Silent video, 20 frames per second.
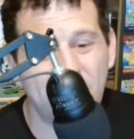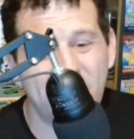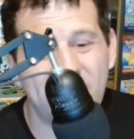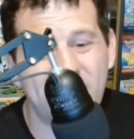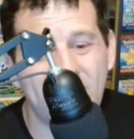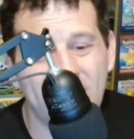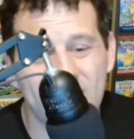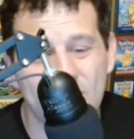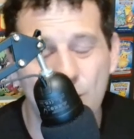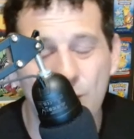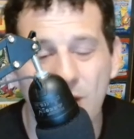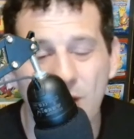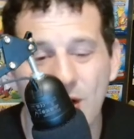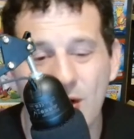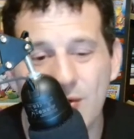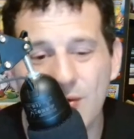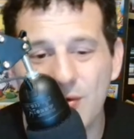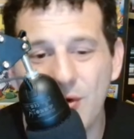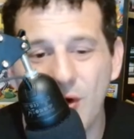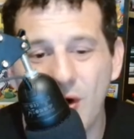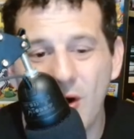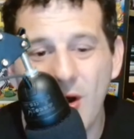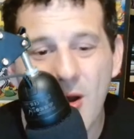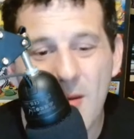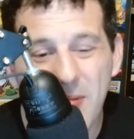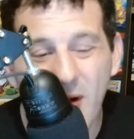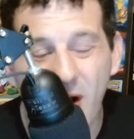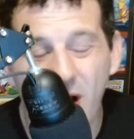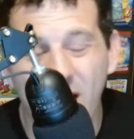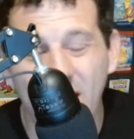know whether that's a word or not,
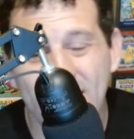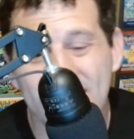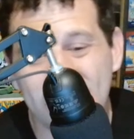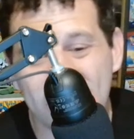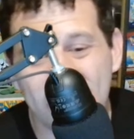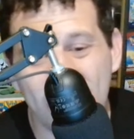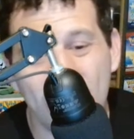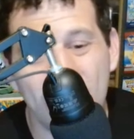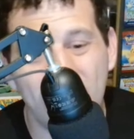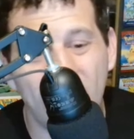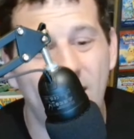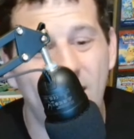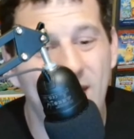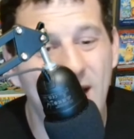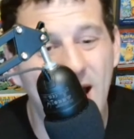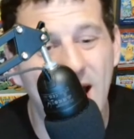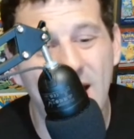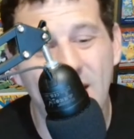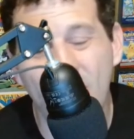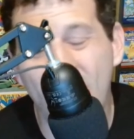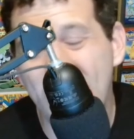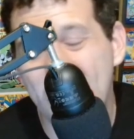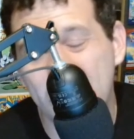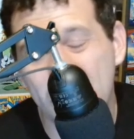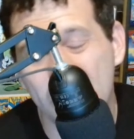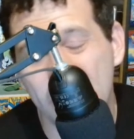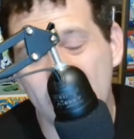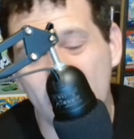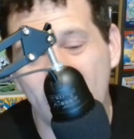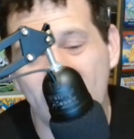but I do like that. And I am
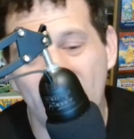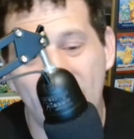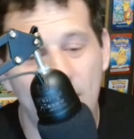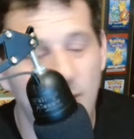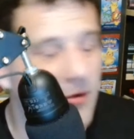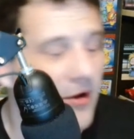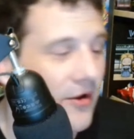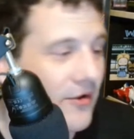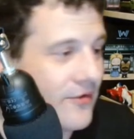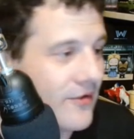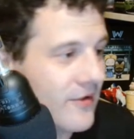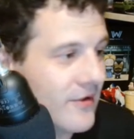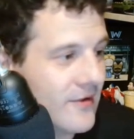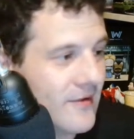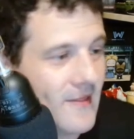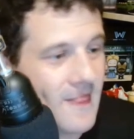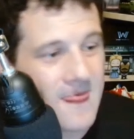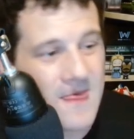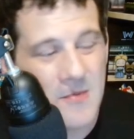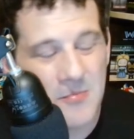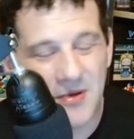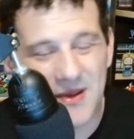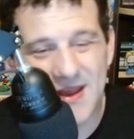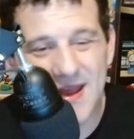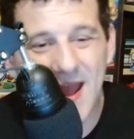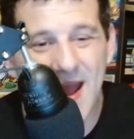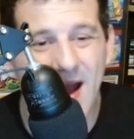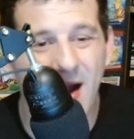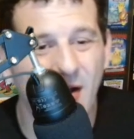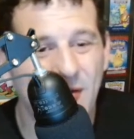going to con that word. But
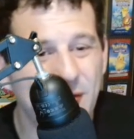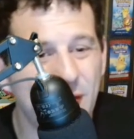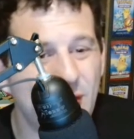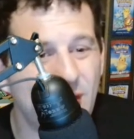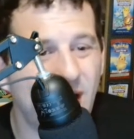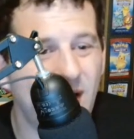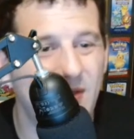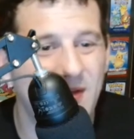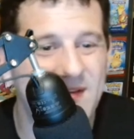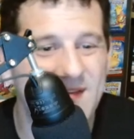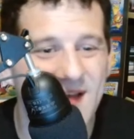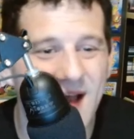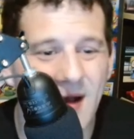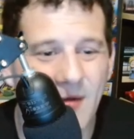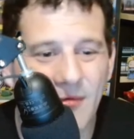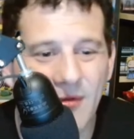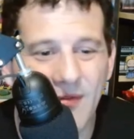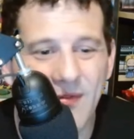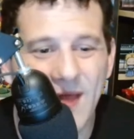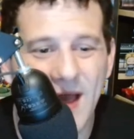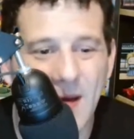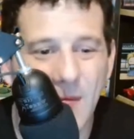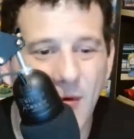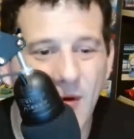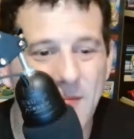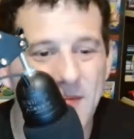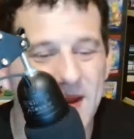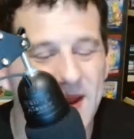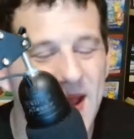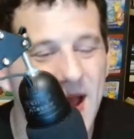yeah, I do like the sound on that
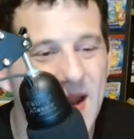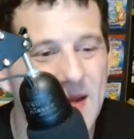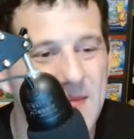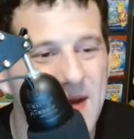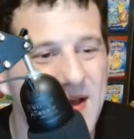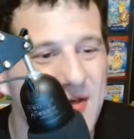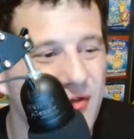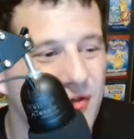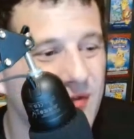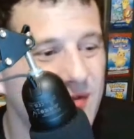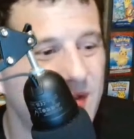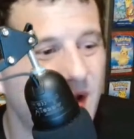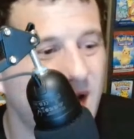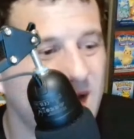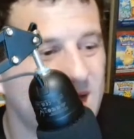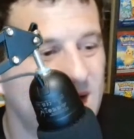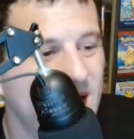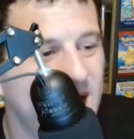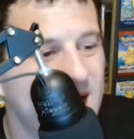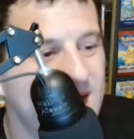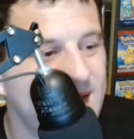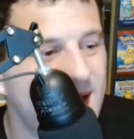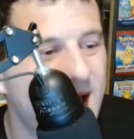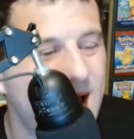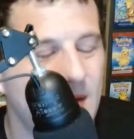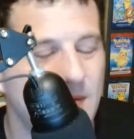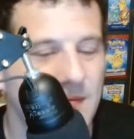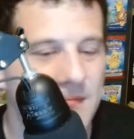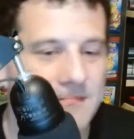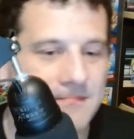one, but the animation does let it
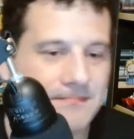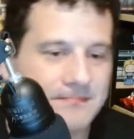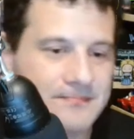down.